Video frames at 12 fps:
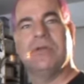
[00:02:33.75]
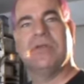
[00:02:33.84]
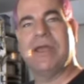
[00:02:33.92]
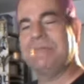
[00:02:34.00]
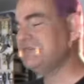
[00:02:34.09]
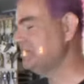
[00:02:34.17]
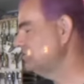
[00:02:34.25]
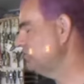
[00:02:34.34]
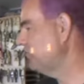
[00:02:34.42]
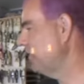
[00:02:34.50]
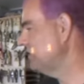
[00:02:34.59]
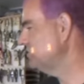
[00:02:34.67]
Type
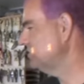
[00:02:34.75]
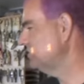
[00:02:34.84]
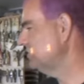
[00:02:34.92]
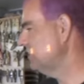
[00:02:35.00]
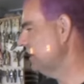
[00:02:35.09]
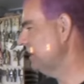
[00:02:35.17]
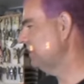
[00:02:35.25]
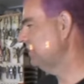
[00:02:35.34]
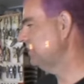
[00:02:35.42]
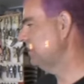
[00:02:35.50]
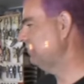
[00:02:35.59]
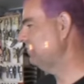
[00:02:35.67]
situation.
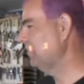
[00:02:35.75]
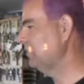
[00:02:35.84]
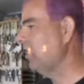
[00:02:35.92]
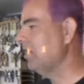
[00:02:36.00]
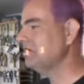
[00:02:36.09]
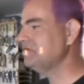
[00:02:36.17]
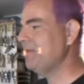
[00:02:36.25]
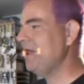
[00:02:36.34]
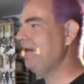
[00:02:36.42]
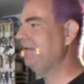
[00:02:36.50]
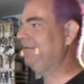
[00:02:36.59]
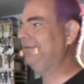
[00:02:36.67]
And, you know, for the
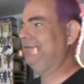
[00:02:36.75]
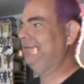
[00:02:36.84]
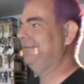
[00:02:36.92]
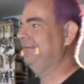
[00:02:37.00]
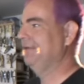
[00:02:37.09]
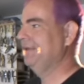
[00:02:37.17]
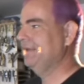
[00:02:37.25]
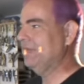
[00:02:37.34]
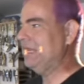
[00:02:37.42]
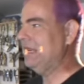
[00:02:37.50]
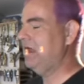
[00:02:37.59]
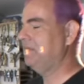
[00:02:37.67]
largemouth,
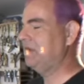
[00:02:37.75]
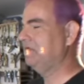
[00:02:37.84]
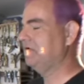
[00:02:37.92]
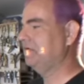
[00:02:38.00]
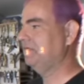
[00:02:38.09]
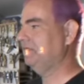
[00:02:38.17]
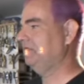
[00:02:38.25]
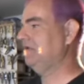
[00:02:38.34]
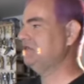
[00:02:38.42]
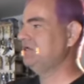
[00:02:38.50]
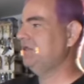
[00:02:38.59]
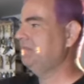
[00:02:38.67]
you know, I mean, if you're
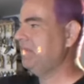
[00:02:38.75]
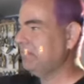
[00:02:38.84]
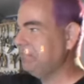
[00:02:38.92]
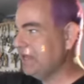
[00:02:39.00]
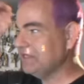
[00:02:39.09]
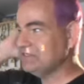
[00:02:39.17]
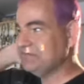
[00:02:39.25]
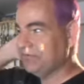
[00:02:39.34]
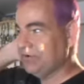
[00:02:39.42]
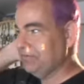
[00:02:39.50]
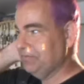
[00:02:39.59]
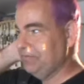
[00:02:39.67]
fishing the big baits
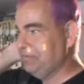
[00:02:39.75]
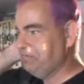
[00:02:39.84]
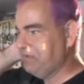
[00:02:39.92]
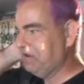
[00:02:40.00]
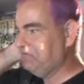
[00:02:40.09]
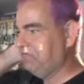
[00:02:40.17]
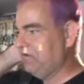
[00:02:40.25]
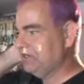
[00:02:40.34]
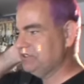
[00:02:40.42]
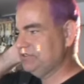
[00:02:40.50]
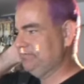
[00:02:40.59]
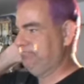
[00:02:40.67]
for big
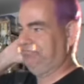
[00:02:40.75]
fish,